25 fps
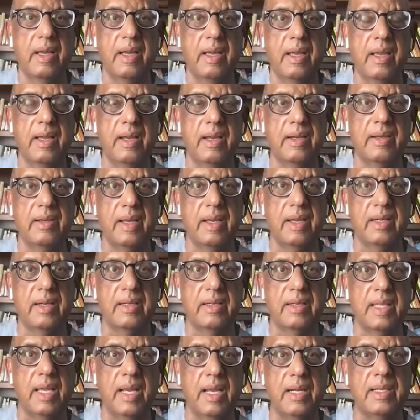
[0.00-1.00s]
And
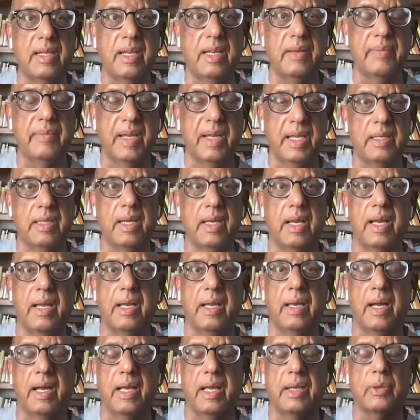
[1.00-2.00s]
at that time,
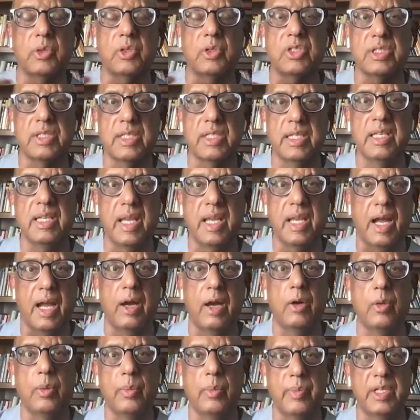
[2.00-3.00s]
I could see
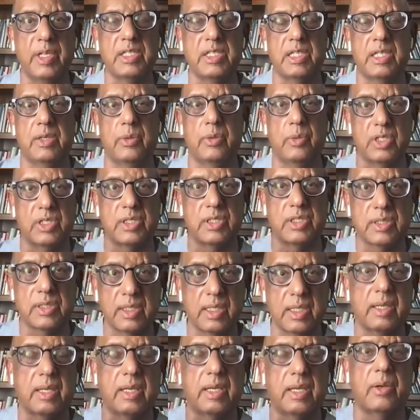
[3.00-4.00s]
how much he was,
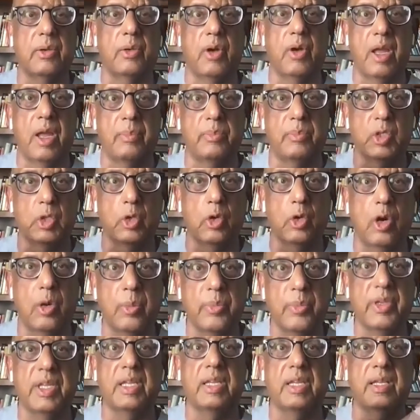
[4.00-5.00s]
you know,
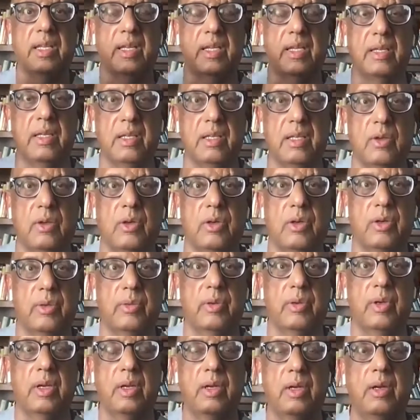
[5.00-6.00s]
absorbing, you know,
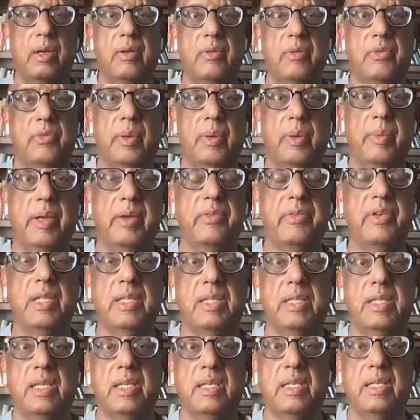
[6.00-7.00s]
from
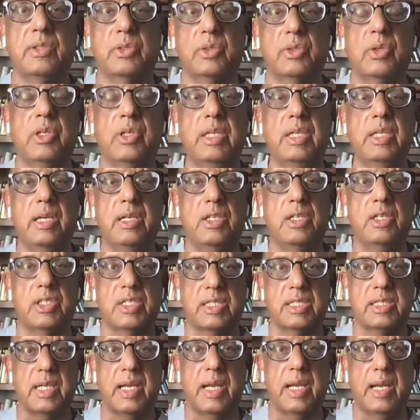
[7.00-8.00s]
everything. So he
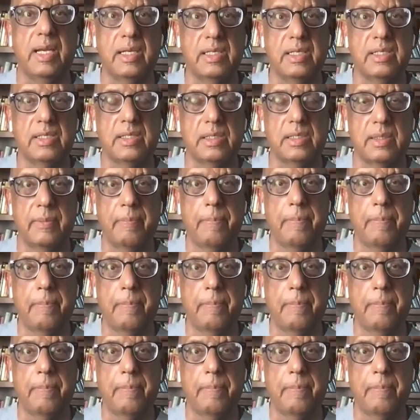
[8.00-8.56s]
understands,